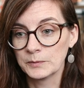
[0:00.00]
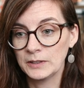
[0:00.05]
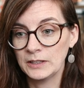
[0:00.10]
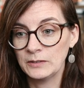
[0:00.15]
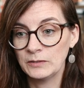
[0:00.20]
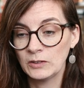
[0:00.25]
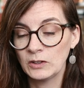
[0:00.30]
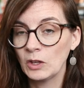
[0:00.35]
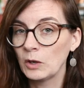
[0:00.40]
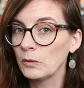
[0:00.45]

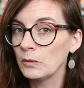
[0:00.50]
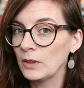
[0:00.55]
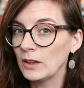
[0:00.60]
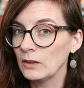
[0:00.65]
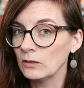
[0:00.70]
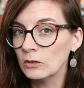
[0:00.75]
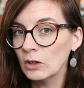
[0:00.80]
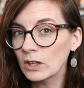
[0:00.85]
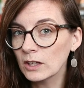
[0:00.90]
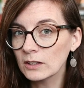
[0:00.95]
Even though
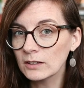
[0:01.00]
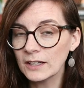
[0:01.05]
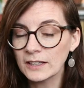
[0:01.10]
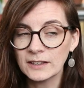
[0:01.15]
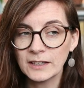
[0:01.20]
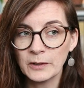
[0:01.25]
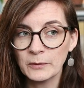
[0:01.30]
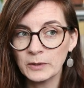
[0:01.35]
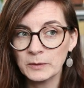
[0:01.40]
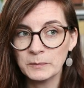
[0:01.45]
they look
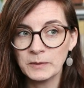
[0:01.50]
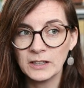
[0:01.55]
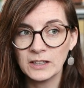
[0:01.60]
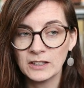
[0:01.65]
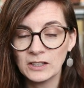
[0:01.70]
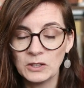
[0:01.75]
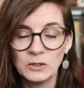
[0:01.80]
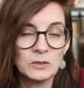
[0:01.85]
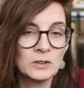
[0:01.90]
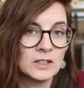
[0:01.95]
like they would be
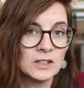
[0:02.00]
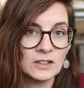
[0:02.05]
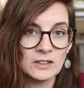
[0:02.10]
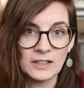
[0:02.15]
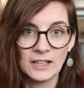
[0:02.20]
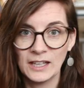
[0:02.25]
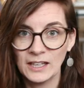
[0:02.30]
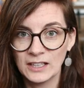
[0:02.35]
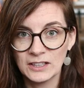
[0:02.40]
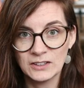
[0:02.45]
cute little
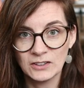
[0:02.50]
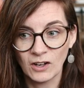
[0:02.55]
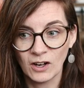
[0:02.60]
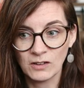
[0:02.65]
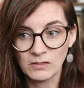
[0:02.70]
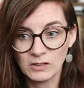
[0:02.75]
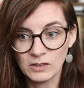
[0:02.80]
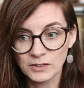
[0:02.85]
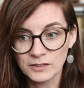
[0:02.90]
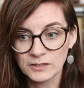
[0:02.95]
kid
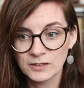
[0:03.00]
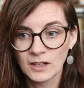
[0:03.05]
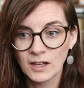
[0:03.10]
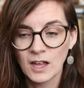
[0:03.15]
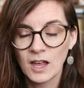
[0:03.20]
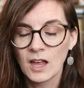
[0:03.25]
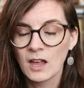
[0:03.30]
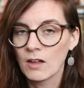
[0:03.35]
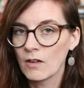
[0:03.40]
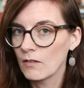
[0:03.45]
novels,
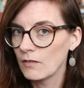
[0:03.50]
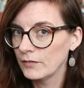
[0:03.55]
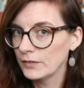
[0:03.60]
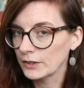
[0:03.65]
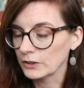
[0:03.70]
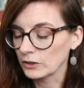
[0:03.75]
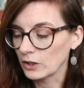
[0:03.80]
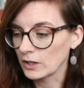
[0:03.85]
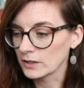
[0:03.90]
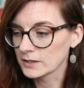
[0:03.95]

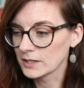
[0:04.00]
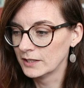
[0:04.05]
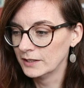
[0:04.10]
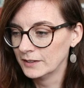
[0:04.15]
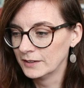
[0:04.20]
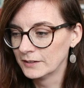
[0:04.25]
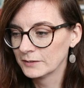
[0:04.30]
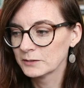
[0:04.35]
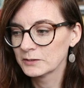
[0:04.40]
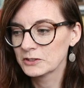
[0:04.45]
they're not,
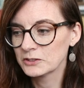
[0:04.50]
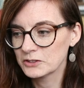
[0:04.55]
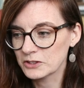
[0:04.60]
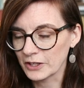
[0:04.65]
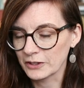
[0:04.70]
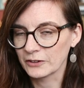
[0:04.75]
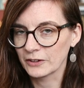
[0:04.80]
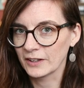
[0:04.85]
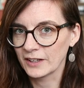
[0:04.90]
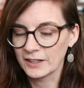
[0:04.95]

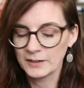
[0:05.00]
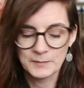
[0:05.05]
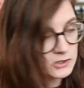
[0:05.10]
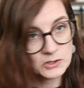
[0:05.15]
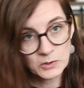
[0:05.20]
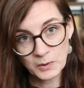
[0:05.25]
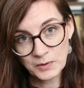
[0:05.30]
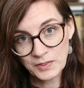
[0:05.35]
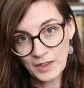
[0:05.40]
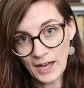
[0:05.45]
generally.
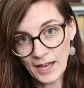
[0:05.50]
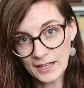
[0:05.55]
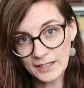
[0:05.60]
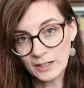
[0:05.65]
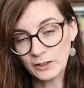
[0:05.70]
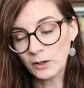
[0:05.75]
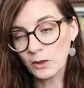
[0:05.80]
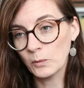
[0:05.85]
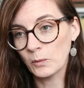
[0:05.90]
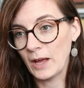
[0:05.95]
So with that
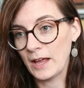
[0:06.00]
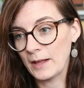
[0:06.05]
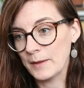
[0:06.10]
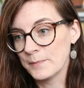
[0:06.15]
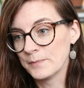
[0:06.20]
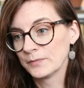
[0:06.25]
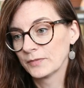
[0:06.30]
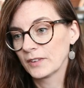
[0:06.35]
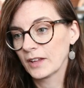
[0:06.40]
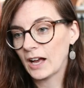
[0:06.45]
out of the
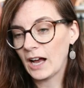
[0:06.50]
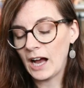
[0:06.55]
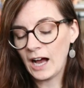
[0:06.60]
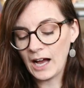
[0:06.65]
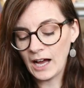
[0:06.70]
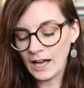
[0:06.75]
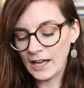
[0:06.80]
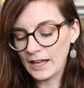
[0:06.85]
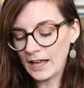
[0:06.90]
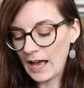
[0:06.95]
way,
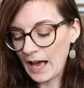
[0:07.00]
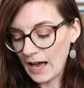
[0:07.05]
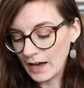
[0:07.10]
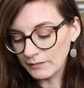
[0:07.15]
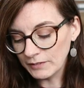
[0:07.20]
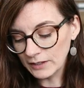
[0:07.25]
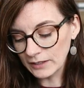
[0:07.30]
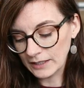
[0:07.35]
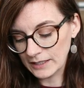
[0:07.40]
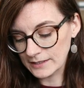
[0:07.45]
I
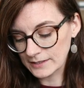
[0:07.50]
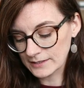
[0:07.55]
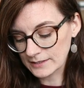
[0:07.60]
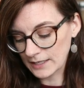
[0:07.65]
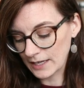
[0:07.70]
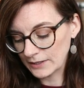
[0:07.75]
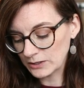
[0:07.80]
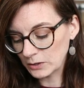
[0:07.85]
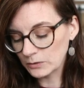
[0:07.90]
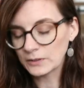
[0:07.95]
have a
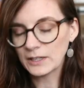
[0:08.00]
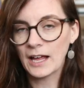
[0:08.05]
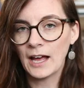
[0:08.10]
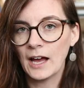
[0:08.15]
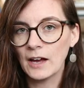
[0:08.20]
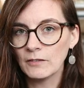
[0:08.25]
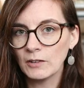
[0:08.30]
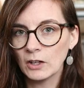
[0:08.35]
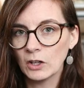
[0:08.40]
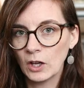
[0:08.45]
list. I don't
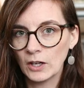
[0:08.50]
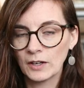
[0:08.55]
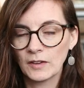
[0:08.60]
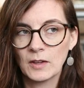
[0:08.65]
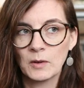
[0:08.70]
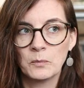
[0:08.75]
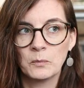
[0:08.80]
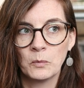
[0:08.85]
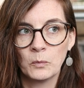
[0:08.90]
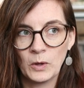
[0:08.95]
have a lot of
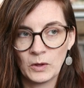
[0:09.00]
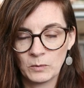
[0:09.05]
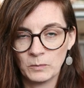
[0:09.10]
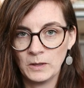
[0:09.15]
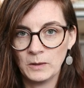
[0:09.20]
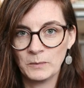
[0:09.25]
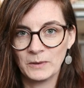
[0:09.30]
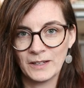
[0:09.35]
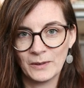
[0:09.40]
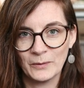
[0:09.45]
them with
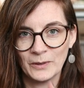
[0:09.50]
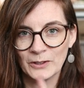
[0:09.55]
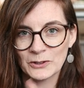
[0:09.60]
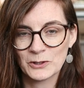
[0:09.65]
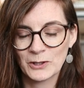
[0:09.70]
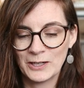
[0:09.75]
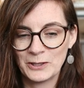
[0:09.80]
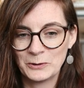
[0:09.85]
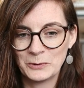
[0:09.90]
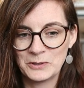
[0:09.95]
me, but I will
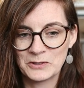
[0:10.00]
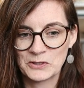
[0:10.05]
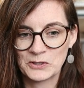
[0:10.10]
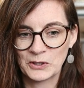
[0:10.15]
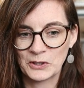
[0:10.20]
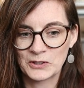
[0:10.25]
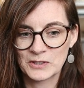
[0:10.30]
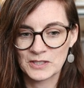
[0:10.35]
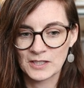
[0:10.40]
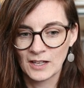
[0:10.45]
try to
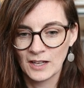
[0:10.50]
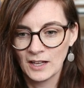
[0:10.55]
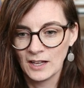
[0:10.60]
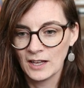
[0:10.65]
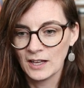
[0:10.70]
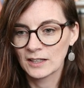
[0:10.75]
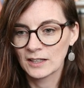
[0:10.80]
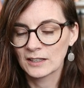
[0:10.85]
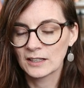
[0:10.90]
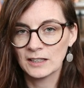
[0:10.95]
insert
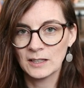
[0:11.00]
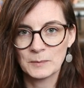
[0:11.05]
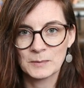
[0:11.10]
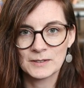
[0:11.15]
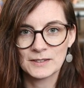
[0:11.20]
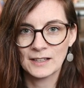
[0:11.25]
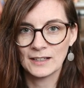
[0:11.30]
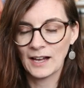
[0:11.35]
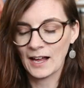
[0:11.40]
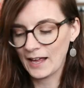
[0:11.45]

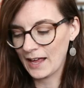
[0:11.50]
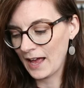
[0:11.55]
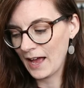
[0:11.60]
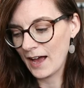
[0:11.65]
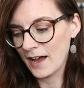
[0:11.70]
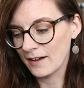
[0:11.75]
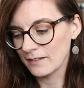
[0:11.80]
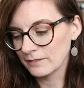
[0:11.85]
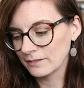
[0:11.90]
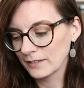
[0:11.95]
clips that I
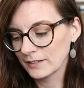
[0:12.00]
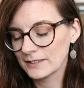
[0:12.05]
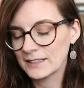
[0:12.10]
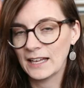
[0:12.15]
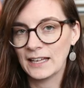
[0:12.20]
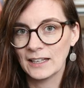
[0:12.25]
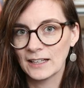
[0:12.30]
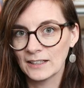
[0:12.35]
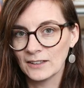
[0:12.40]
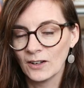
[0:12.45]
have
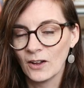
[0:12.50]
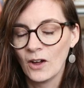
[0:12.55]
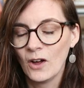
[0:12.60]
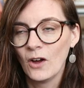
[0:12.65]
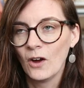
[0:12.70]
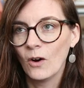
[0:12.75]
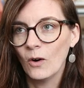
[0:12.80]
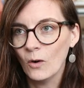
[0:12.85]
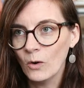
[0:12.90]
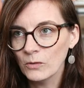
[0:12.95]
taken
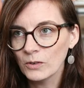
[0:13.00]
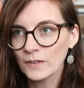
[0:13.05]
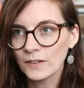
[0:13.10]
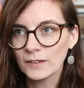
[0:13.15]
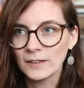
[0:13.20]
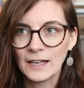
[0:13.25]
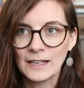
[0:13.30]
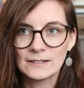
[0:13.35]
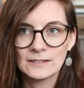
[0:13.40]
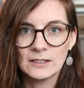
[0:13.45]
over
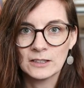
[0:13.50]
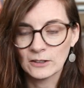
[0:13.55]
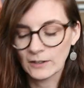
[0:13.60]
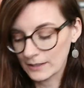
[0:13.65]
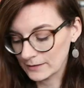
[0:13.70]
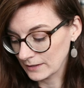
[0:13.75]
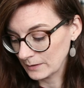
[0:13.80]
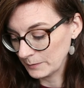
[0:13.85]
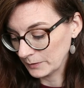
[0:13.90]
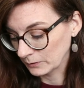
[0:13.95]
the last year
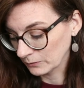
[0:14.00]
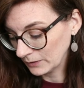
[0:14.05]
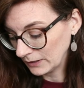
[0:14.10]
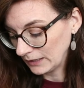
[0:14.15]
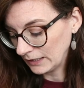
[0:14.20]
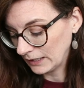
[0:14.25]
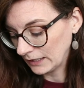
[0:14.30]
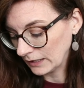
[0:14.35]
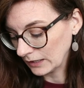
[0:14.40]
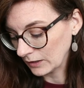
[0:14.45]
as I've been
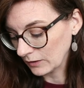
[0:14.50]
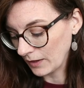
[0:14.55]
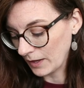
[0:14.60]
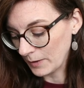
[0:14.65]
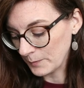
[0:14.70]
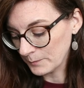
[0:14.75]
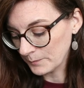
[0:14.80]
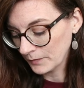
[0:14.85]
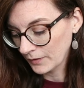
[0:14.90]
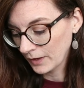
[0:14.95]
reading
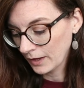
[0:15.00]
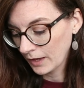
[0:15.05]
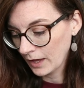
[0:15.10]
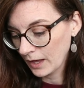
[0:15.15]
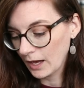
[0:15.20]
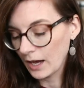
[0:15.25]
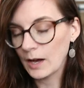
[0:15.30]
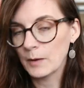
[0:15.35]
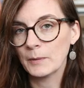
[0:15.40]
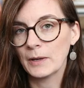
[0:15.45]
them.
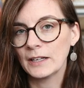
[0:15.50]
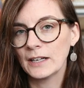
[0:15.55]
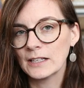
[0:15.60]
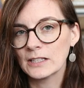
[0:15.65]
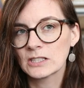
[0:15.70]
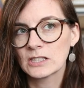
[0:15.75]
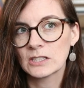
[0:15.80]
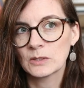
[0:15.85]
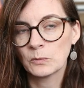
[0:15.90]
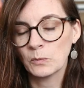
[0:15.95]
And
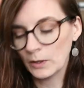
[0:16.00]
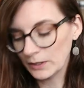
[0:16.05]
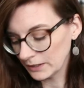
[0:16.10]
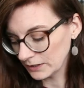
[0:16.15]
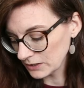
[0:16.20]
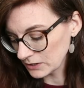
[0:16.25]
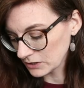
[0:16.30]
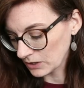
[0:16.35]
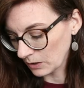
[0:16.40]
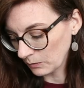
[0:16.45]
I
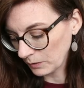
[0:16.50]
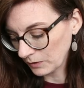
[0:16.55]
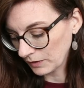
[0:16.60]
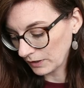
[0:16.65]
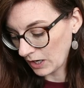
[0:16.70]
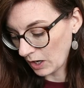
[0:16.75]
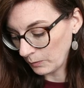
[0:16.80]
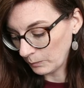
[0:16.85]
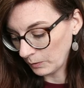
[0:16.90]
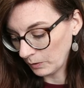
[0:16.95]
wanted to start with
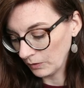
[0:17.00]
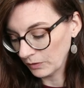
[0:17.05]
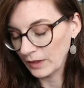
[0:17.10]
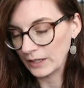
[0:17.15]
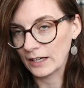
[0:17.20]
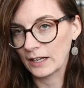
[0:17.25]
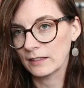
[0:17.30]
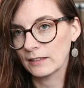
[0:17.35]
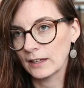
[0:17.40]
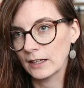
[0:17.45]
a couple
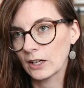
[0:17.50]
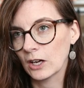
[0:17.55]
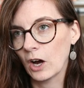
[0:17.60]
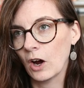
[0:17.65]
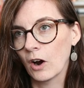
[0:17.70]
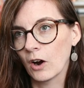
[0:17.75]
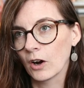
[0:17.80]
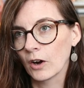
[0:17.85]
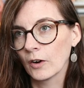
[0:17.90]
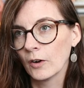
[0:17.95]
that I think
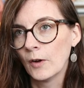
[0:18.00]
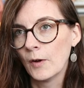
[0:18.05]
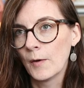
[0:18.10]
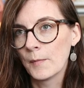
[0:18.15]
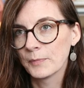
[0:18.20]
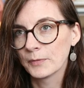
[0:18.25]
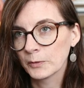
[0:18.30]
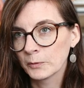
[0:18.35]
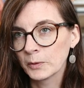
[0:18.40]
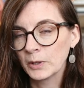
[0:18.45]
are
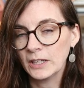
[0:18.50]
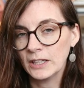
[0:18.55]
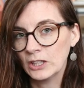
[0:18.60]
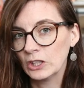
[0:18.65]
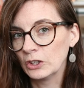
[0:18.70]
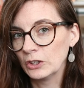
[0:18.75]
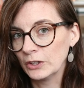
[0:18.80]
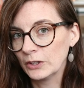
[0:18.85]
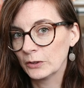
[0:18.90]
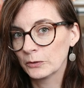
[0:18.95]
really
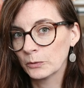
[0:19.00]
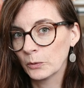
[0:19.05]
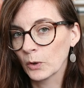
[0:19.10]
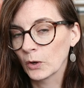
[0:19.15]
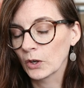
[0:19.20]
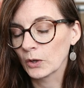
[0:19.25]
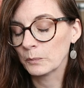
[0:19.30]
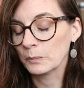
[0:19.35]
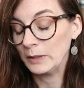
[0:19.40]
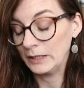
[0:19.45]
good
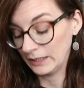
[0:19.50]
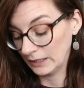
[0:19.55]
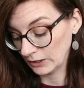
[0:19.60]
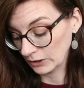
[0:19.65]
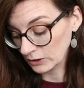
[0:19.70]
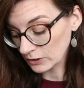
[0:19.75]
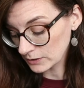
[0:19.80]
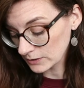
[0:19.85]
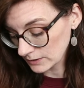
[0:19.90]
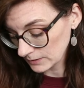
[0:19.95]
for
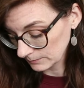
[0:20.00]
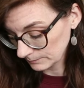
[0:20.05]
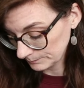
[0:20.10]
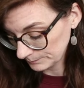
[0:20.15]
beginners.